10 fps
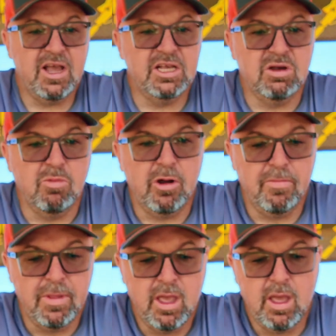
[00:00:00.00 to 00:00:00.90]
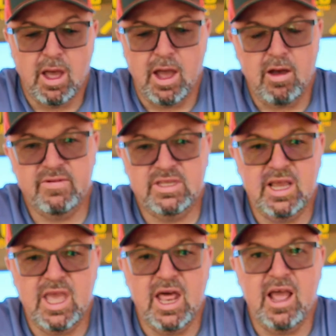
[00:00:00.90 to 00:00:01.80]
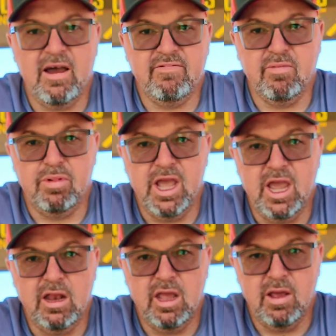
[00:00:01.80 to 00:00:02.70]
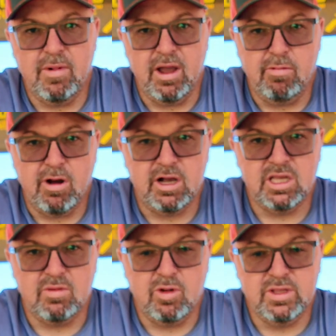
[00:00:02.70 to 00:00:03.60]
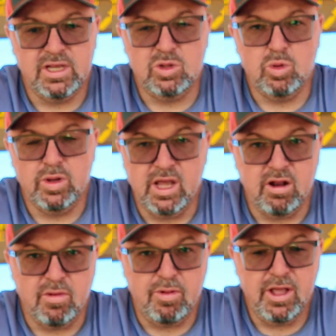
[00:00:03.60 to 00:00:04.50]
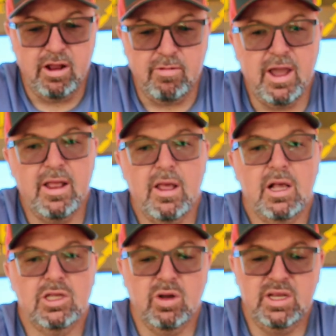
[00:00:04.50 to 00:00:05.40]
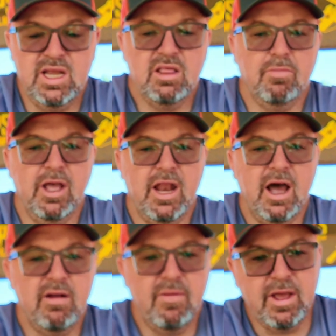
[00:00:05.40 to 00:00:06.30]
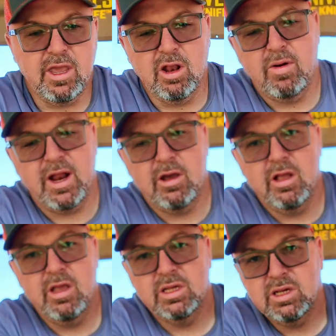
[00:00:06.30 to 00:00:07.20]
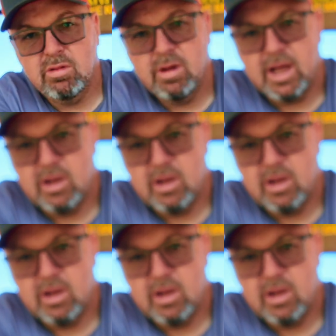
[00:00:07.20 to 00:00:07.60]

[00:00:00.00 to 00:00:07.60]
somewhere. Obviously, I can't have the blade in my ROXON multi-tool and get on the plane, right? So I take the blade out, and I'm like, you know what I could use, though? I